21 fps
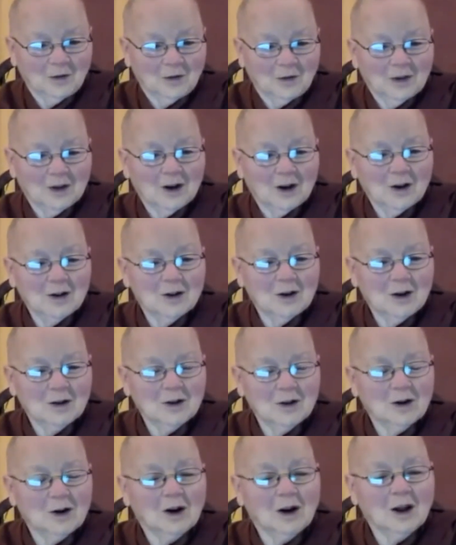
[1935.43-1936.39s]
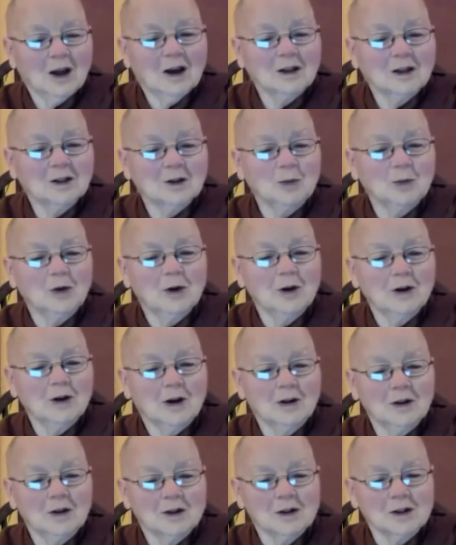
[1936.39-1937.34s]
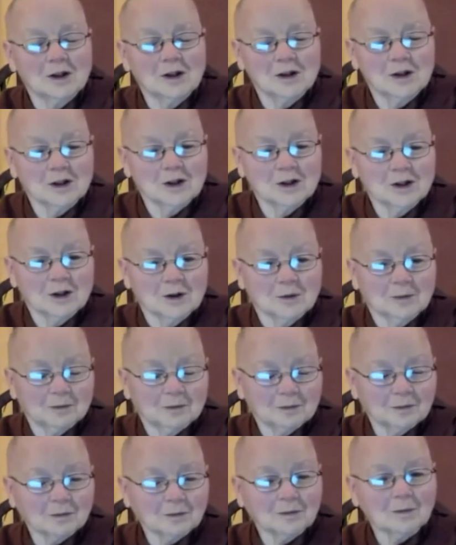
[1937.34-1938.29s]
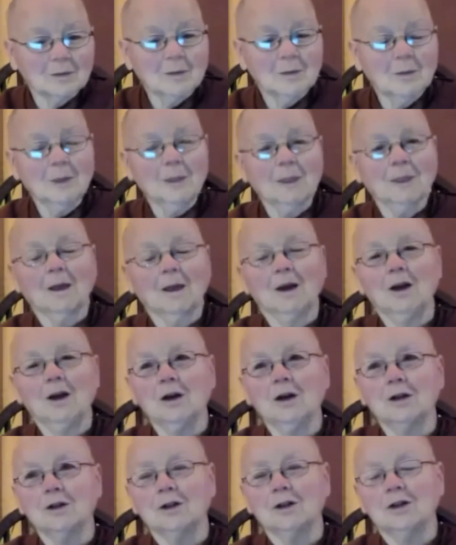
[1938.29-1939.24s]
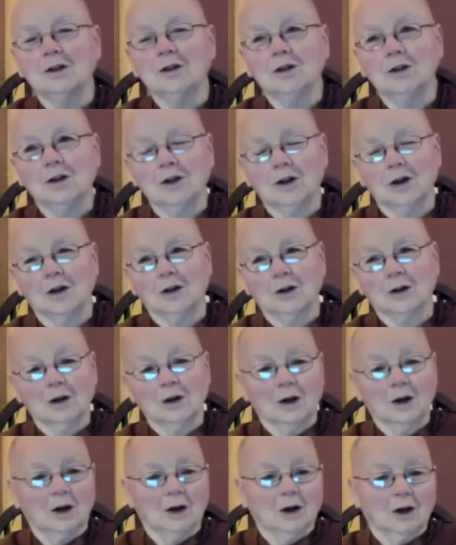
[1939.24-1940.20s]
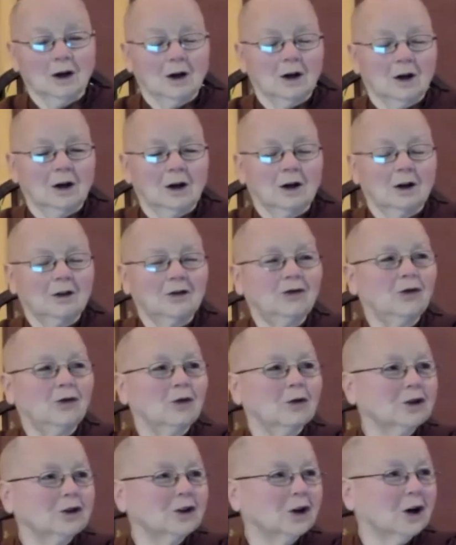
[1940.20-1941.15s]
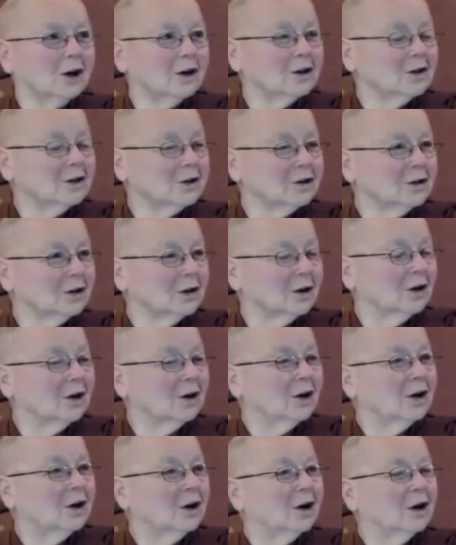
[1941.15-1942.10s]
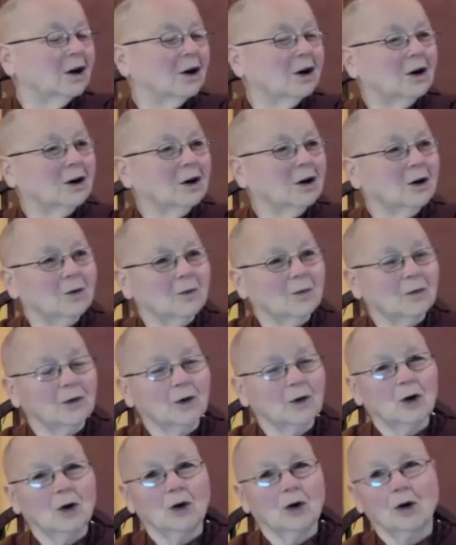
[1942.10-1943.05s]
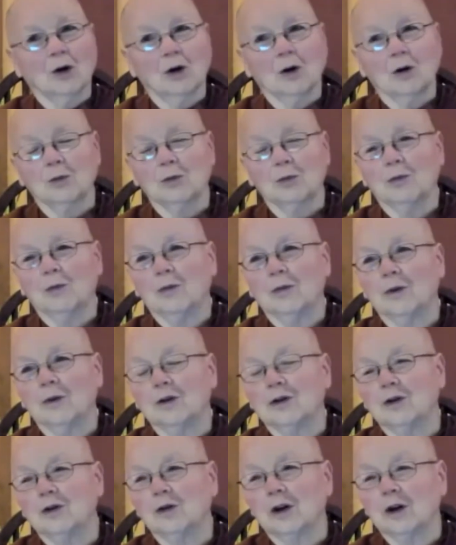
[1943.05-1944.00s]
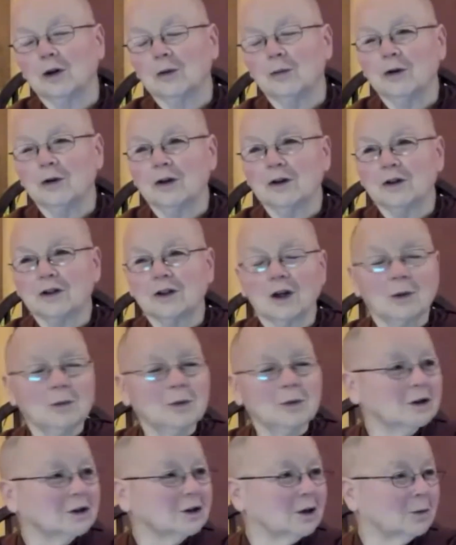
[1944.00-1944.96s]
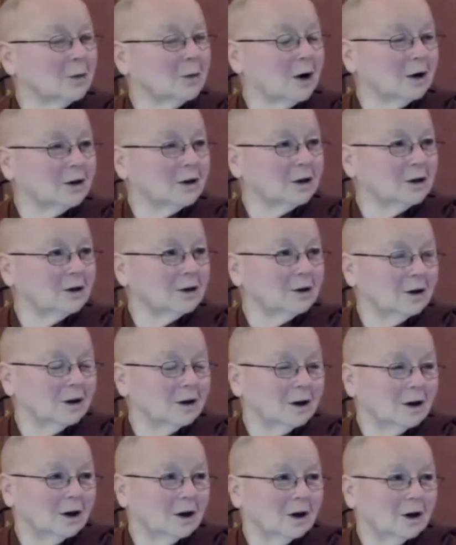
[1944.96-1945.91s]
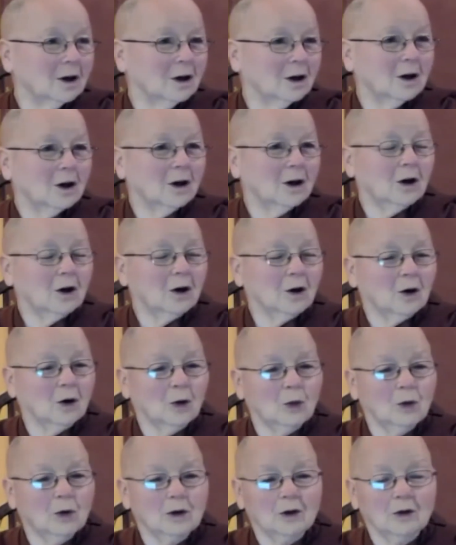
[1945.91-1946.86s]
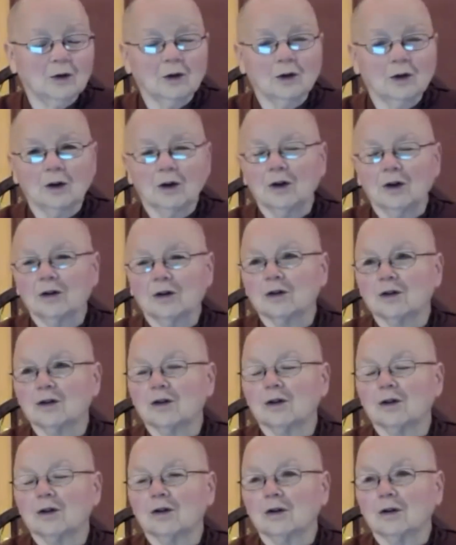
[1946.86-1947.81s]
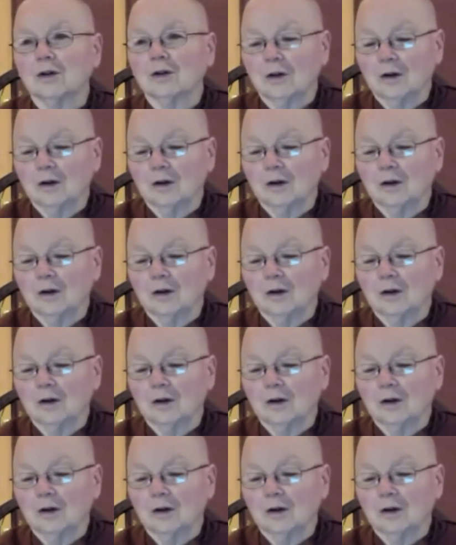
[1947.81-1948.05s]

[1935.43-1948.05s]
And then the last point on this list is the four jhanas are developing samma samadhi, or whatever is the